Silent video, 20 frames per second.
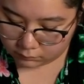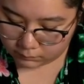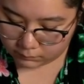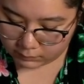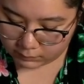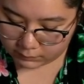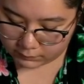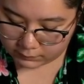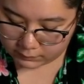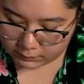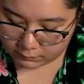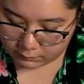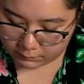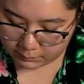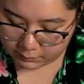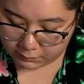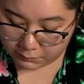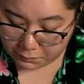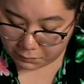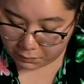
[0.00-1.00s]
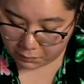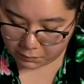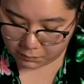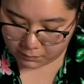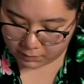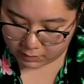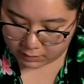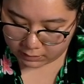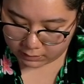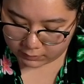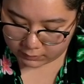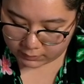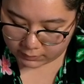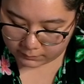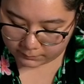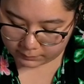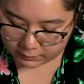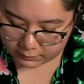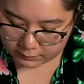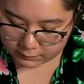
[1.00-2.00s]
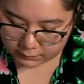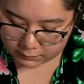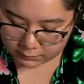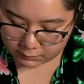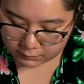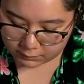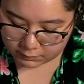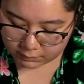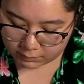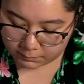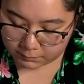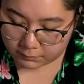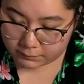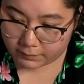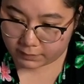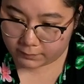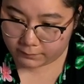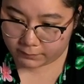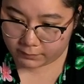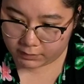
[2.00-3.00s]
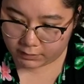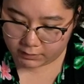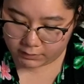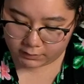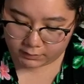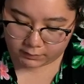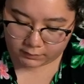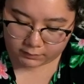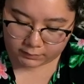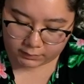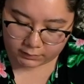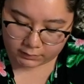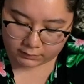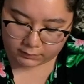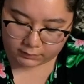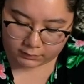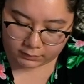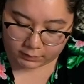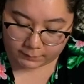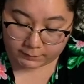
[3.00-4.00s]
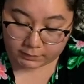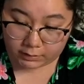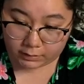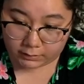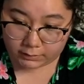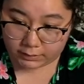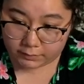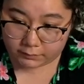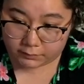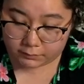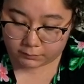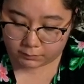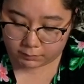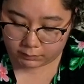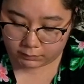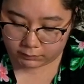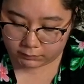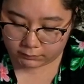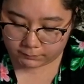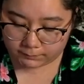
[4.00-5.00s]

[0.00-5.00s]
Because there would be no way that my sister could help provide for that, and, like, I'm not allowed to work